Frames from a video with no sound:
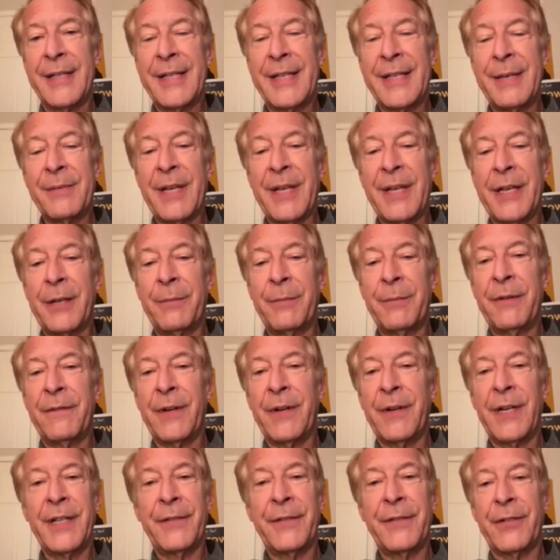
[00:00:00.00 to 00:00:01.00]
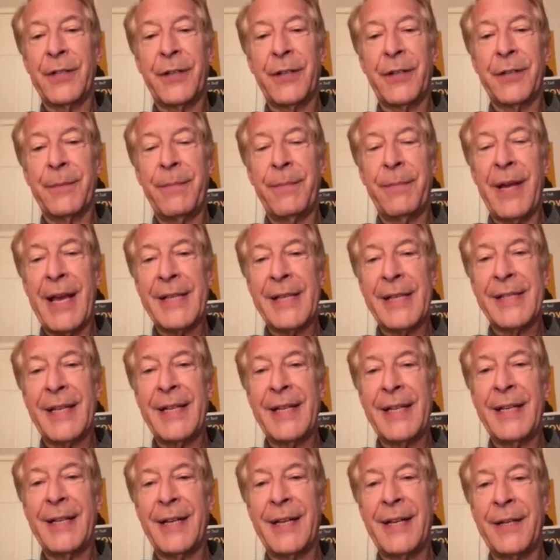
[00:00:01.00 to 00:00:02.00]
seems like it'd be very difficult to pass any
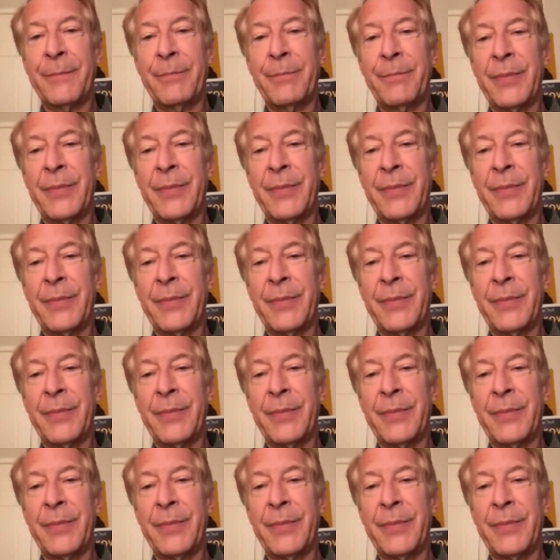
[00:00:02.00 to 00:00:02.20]
kind of